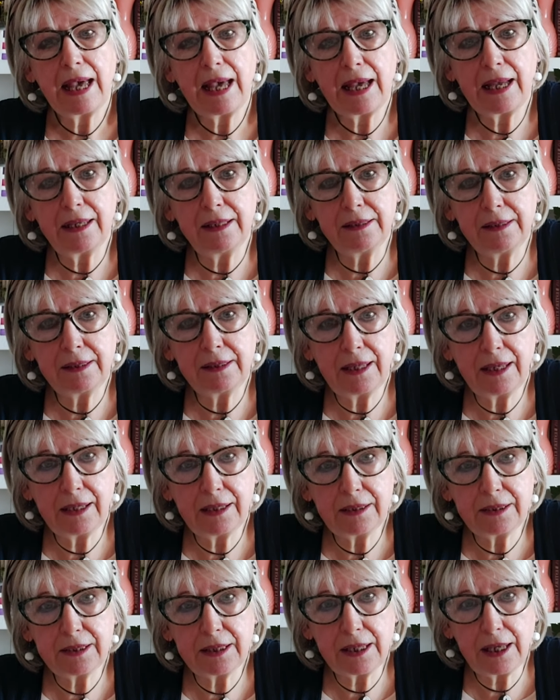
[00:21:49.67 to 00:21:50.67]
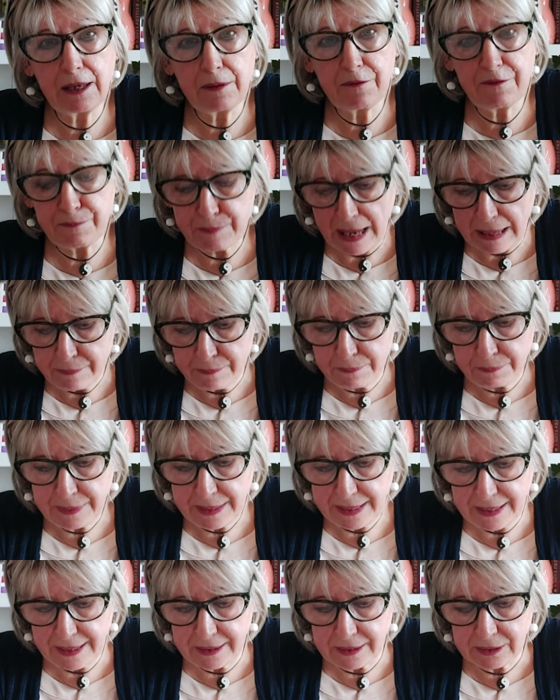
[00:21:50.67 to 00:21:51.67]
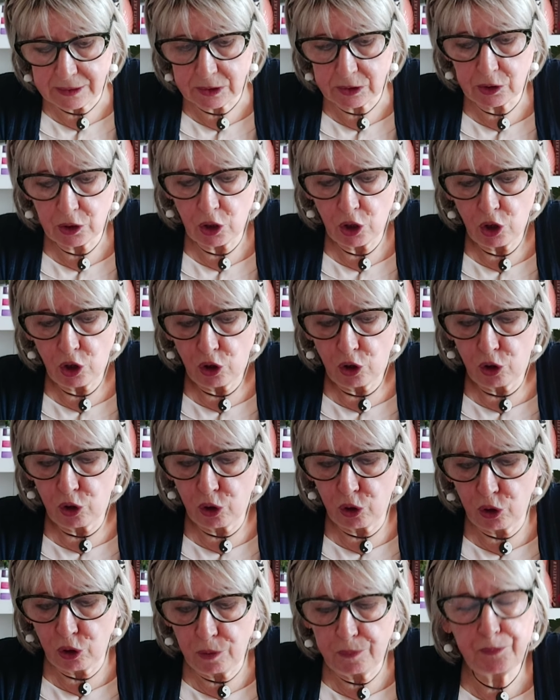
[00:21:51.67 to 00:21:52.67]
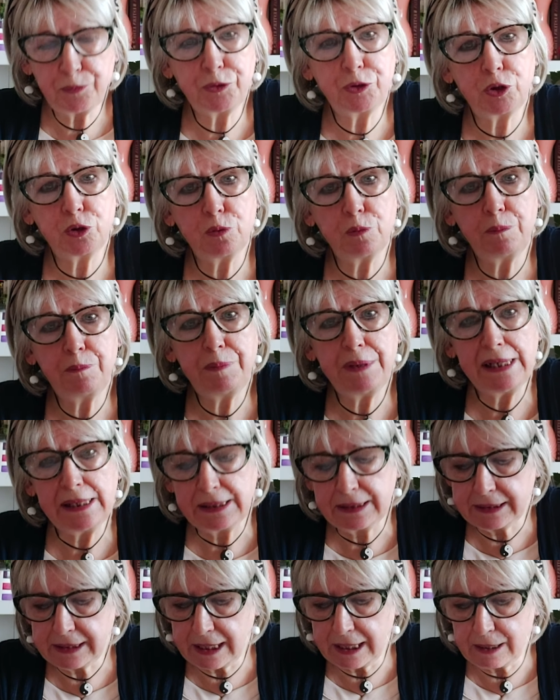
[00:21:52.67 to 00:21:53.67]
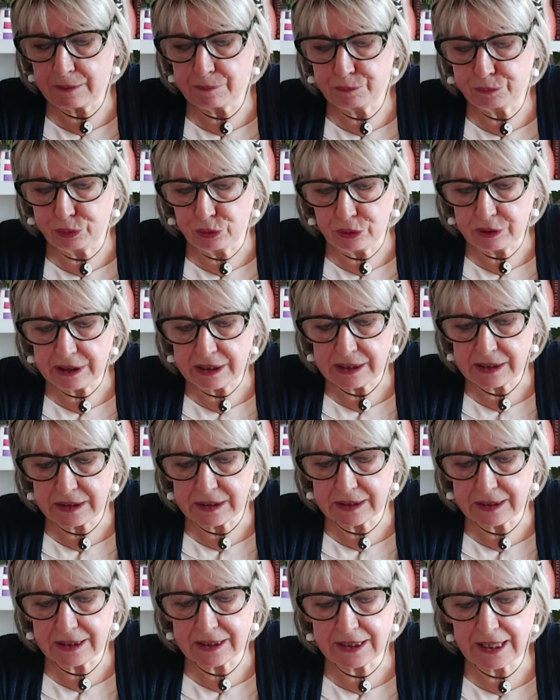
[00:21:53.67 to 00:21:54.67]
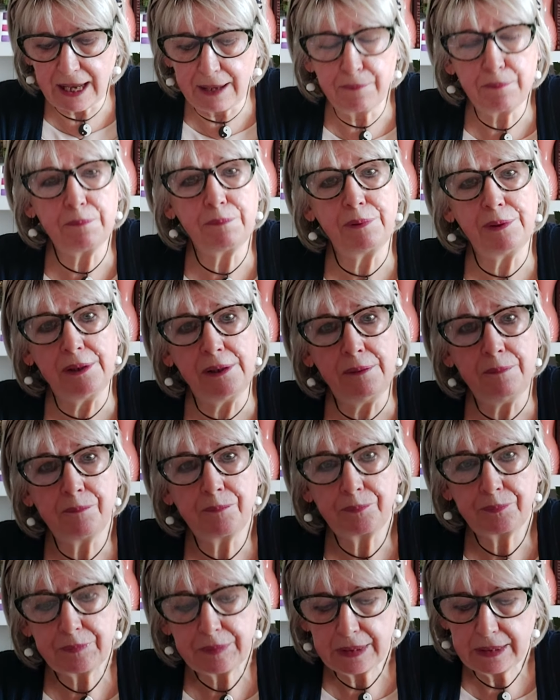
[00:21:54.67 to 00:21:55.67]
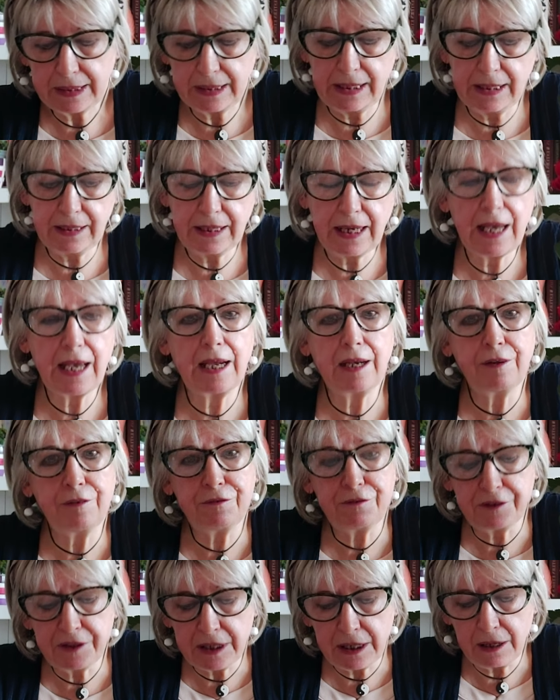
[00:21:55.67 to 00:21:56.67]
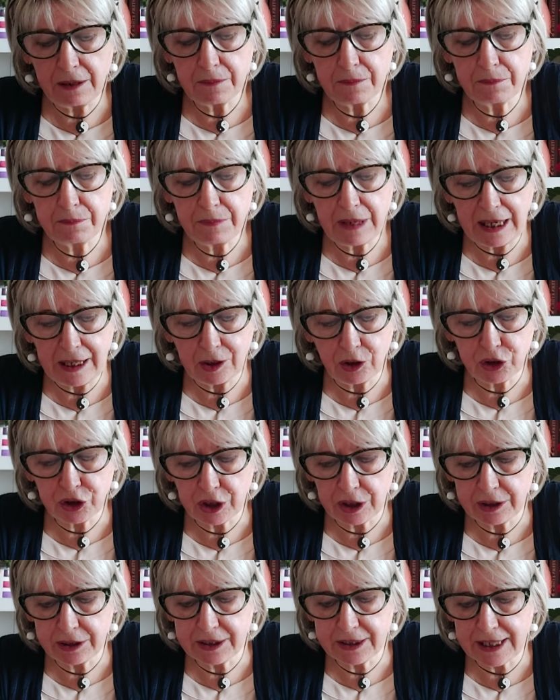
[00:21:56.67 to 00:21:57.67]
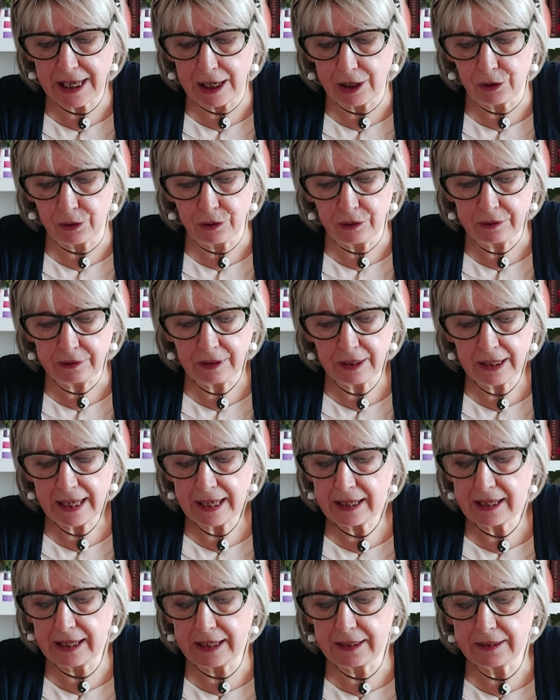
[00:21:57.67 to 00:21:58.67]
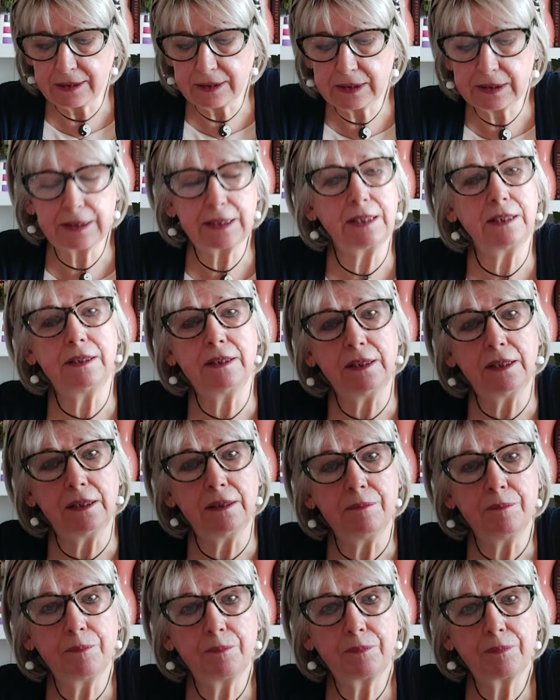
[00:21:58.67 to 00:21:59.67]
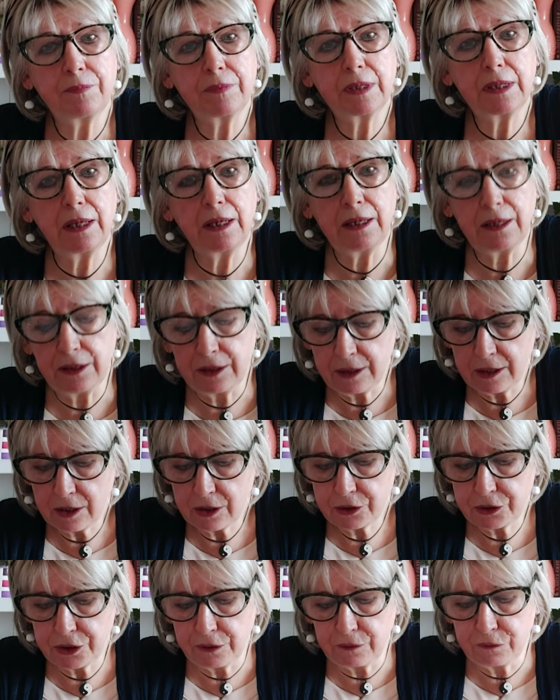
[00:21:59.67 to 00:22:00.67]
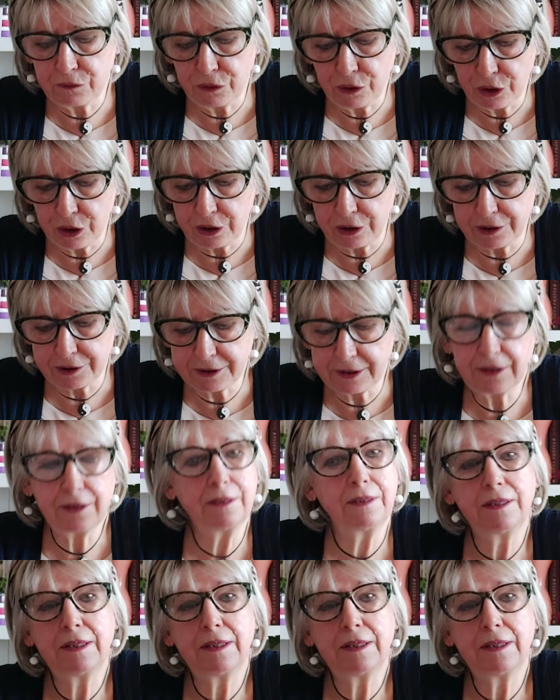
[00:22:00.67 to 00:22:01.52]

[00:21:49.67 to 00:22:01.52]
NKT members hope to build a Buddhist temple in every major town and city in the world.